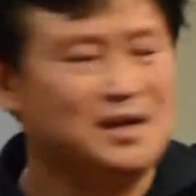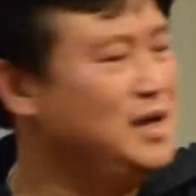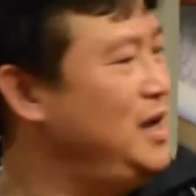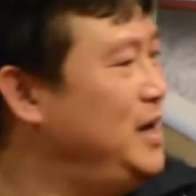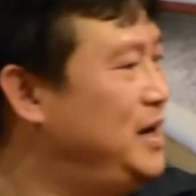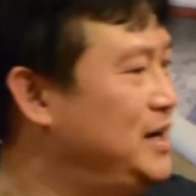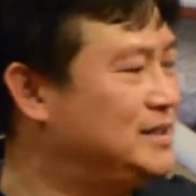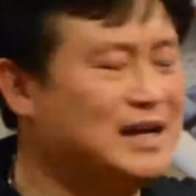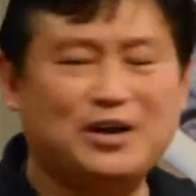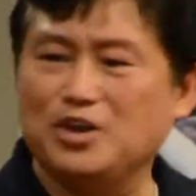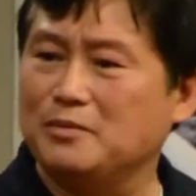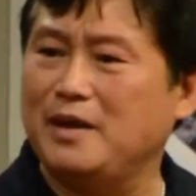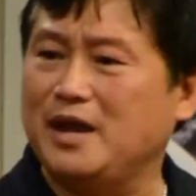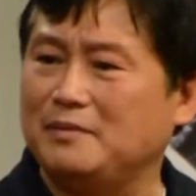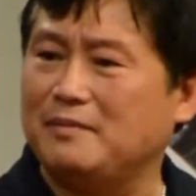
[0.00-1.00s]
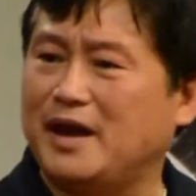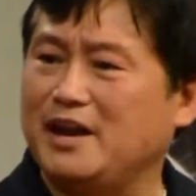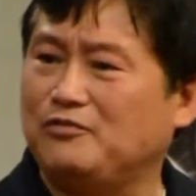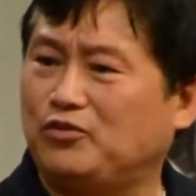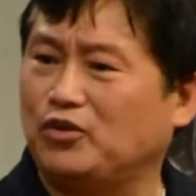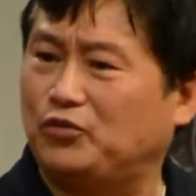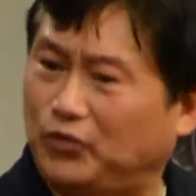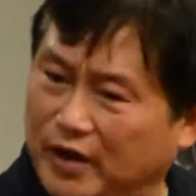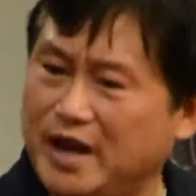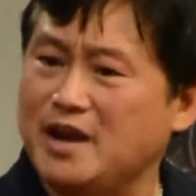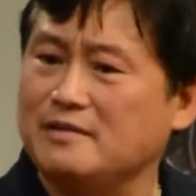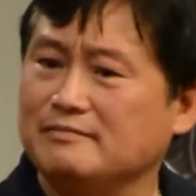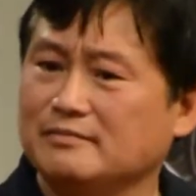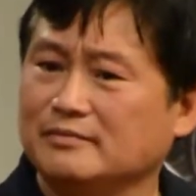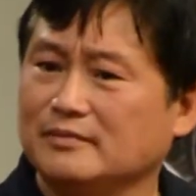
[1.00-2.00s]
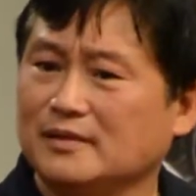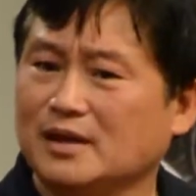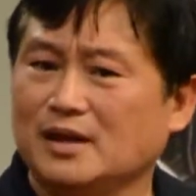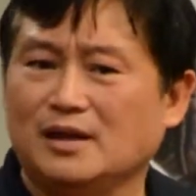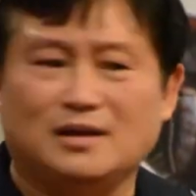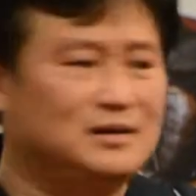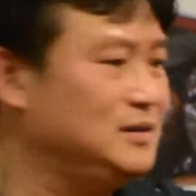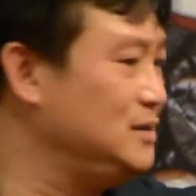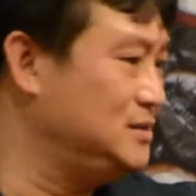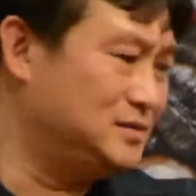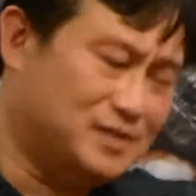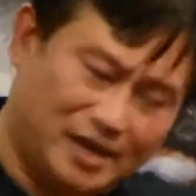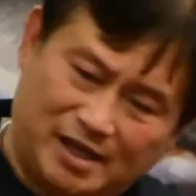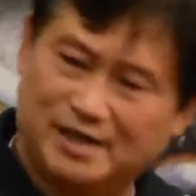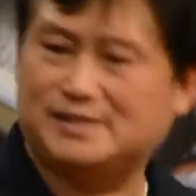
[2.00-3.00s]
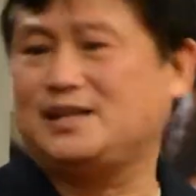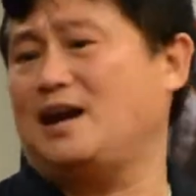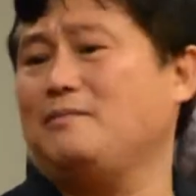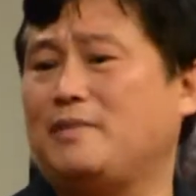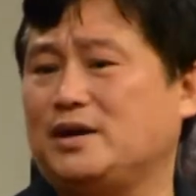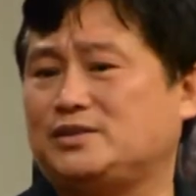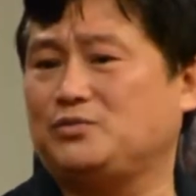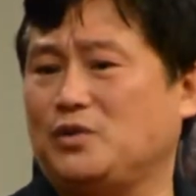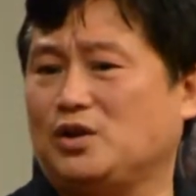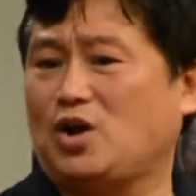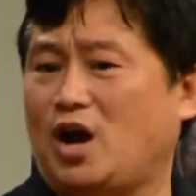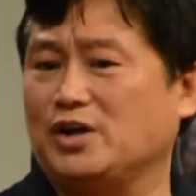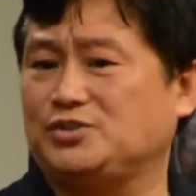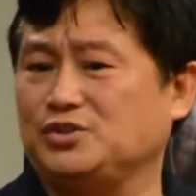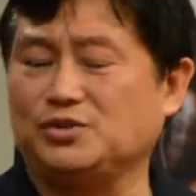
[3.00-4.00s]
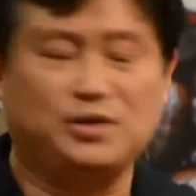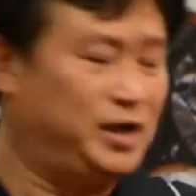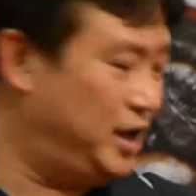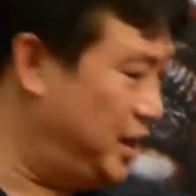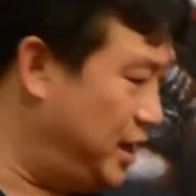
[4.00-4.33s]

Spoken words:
Here's how you make money for free. Here's how much it will cost you, and